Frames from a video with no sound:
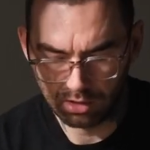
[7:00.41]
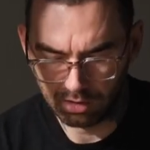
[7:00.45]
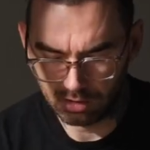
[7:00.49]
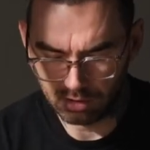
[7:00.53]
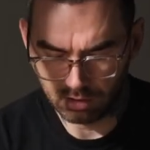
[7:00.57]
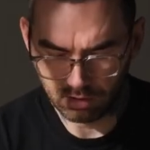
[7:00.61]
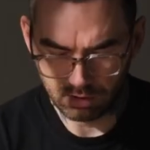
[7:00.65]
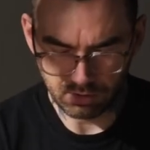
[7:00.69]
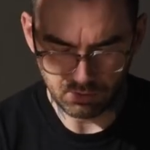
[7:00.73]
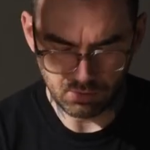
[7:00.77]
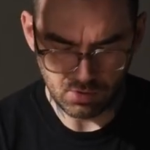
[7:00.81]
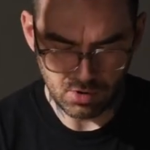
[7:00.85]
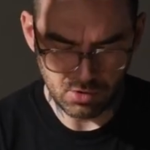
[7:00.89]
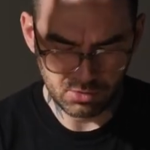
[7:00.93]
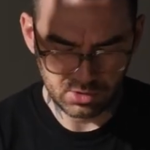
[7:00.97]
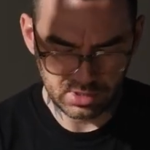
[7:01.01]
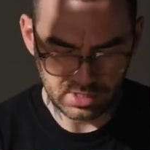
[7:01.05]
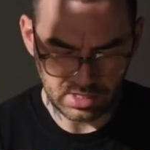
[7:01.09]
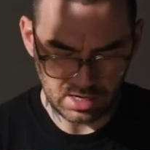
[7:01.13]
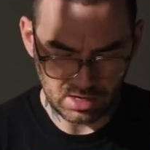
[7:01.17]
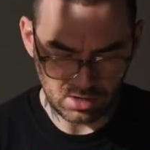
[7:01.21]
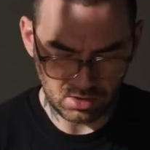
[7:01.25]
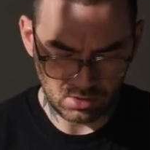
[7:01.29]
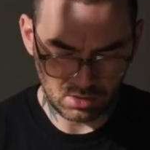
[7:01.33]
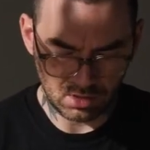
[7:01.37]
throw
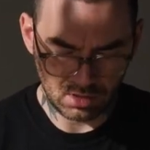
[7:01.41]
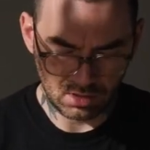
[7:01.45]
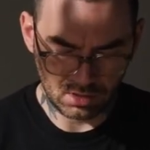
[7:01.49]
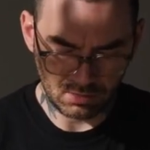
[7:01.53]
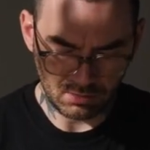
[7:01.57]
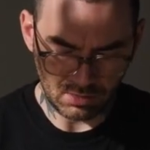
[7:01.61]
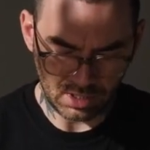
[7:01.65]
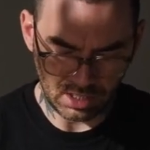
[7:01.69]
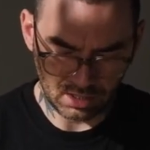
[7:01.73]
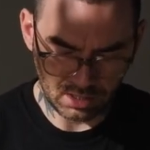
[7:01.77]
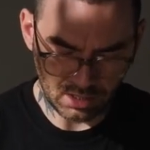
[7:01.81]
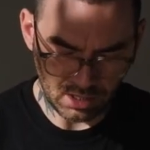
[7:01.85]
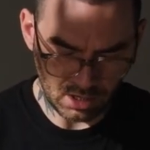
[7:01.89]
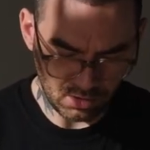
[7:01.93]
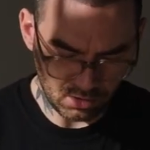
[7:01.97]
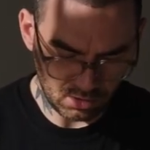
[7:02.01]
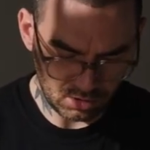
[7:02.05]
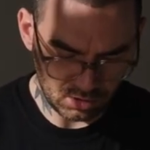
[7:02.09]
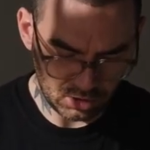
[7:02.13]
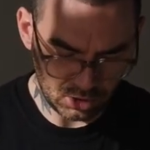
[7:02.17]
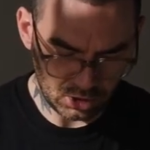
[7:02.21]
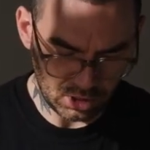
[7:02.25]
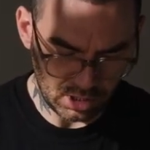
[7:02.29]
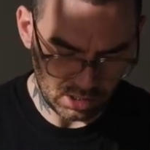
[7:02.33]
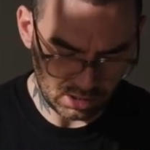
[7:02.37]
down my color
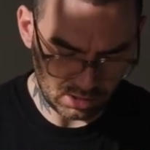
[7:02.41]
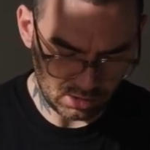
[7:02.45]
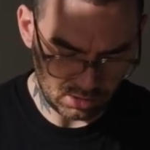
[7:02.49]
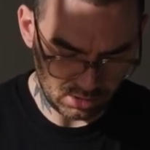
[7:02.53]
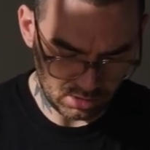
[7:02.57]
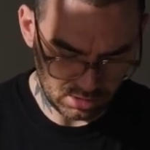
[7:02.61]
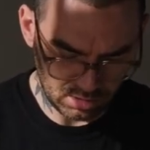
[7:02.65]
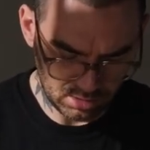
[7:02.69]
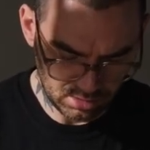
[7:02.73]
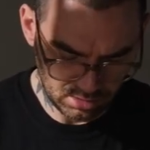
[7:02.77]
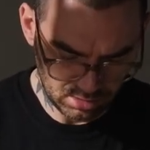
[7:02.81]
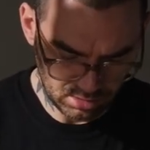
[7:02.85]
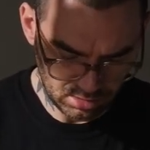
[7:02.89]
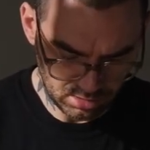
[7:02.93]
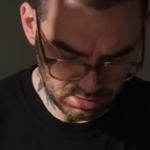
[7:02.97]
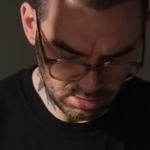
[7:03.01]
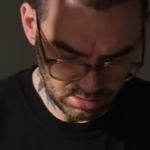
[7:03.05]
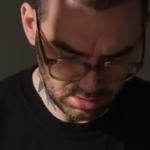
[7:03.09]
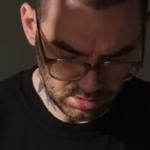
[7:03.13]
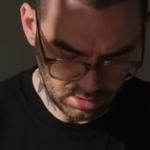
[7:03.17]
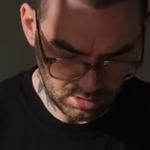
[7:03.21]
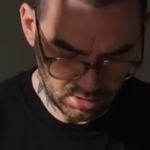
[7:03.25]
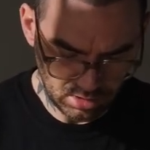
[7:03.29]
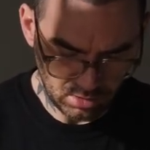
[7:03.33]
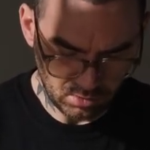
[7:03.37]
checker,
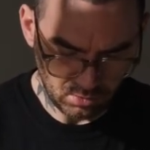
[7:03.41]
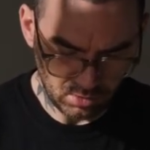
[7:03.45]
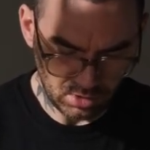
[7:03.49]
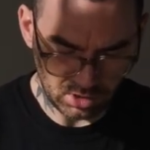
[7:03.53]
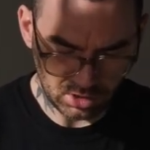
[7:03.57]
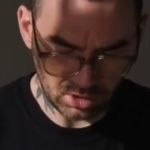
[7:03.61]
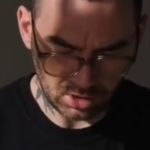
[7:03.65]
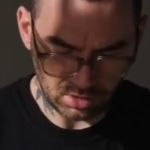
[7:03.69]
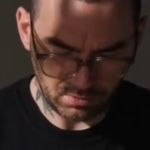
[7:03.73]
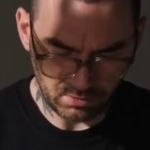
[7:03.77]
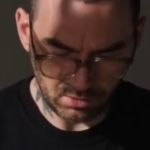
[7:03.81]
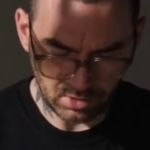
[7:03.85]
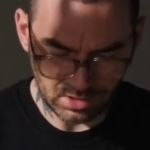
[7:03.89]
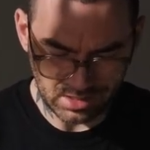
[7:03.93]
which, if you